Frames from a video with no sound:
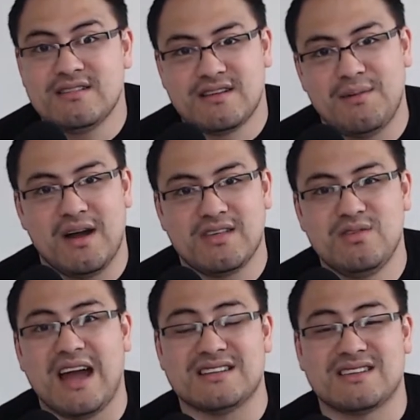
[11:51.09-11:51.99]
Come on, you
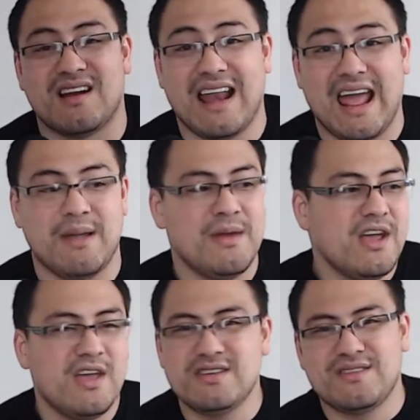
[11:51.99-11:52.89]
guys are lame.
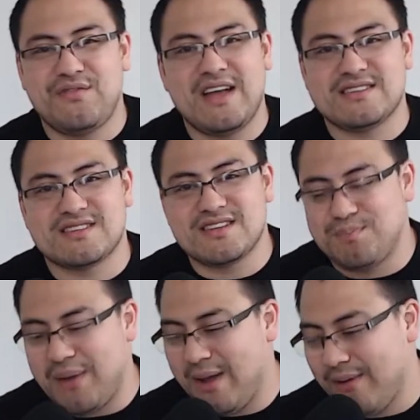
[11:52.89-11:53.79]
Houston fans are such
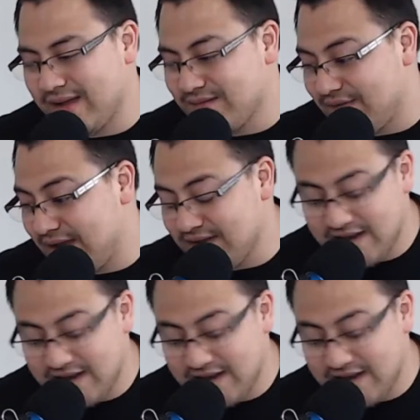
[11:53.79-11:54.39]
bandwagon fans.